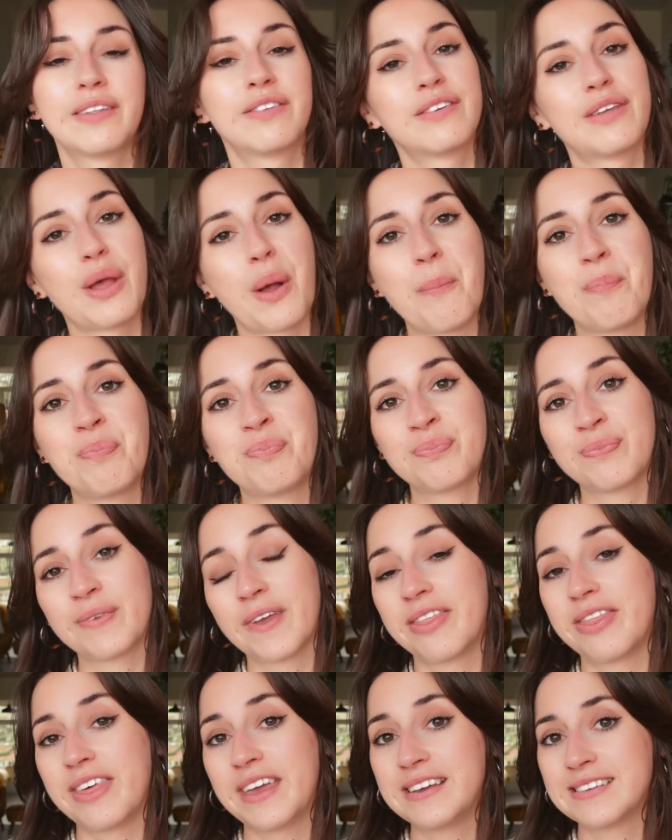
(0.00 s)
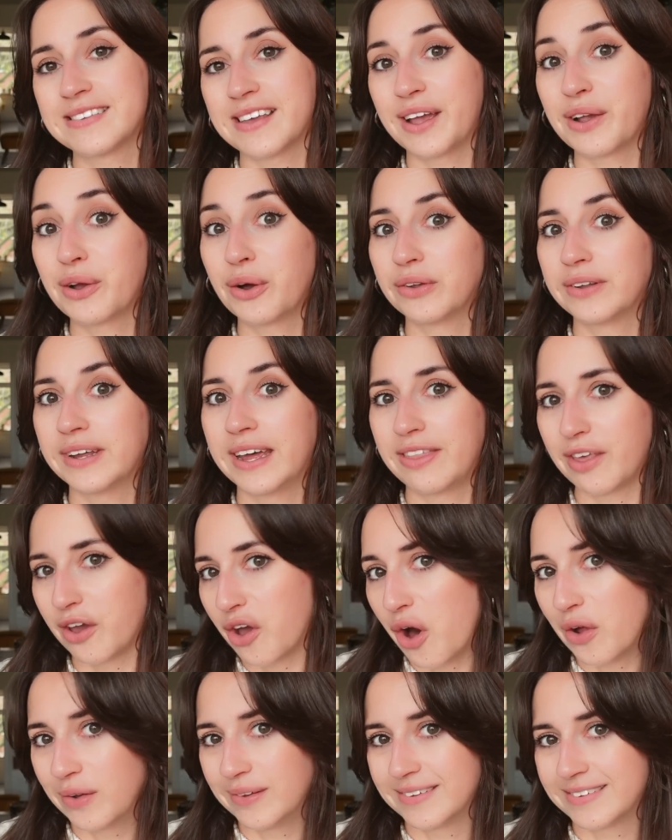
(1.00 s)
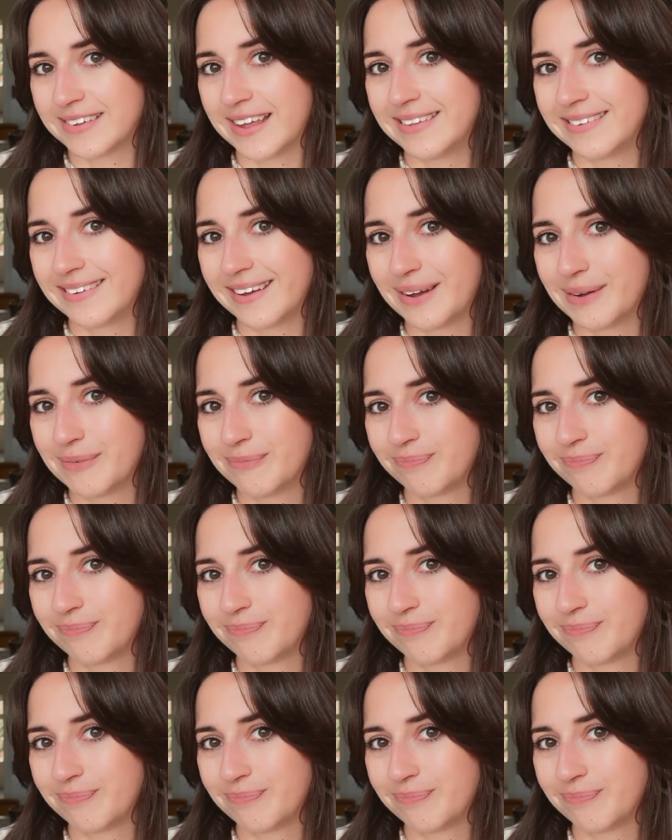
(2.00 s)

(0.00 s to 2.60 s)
at some things I got at the garden centre.